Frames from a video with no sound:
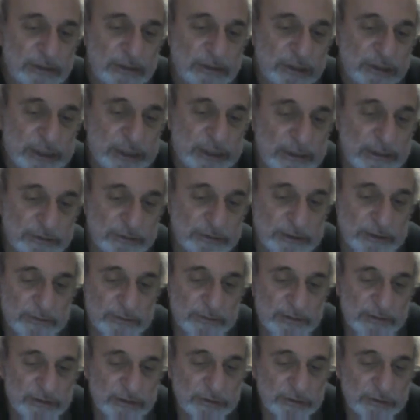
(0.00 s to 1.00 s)
shells of the
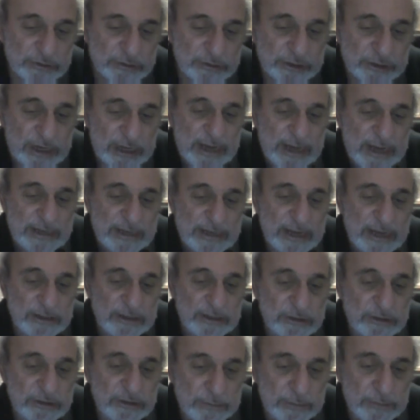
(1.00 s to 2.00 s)
vessels land
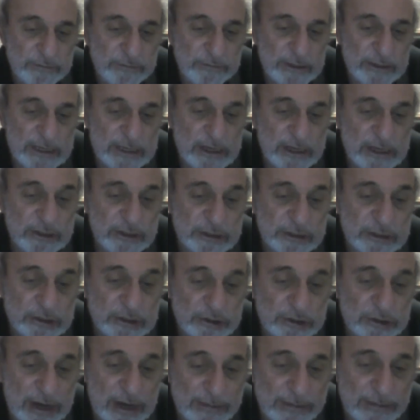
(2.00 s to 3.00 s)
on top of it, and the energy is
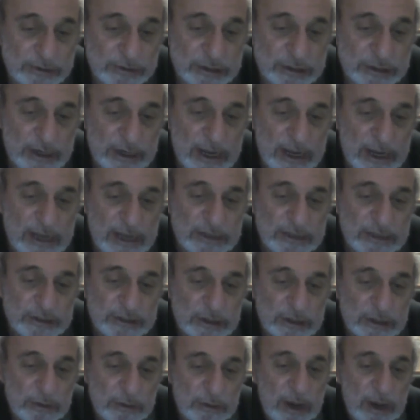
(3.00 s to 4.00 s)
trapped.
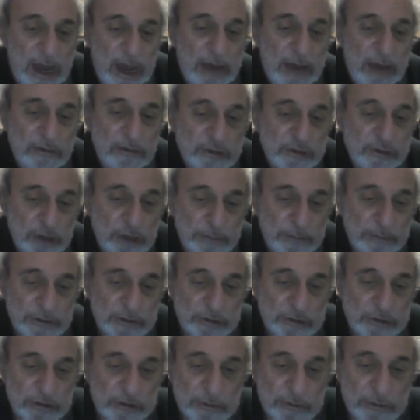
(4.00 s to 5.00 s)
So our job
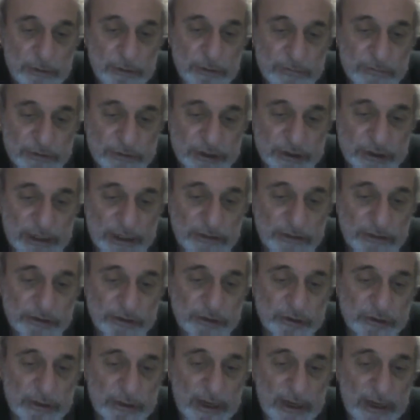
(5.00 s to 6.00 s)
is to remove the shells
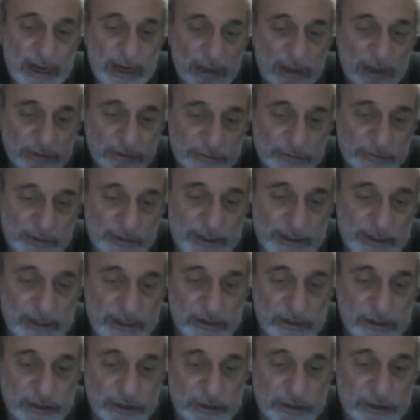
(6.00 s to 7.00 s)
to allow divine
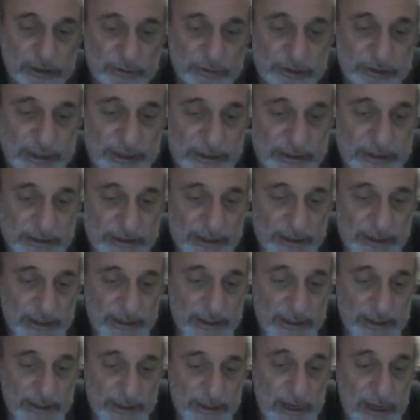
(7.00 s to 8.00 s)
energy to ascend again.
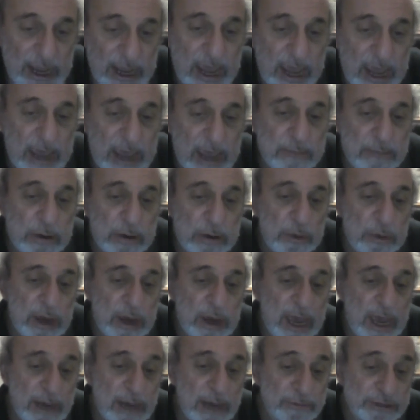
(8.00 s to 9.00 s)
But we're
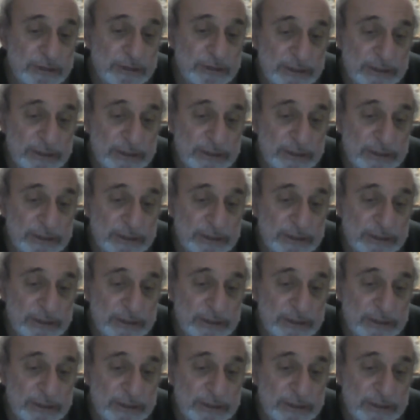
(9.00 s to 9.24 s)
helped in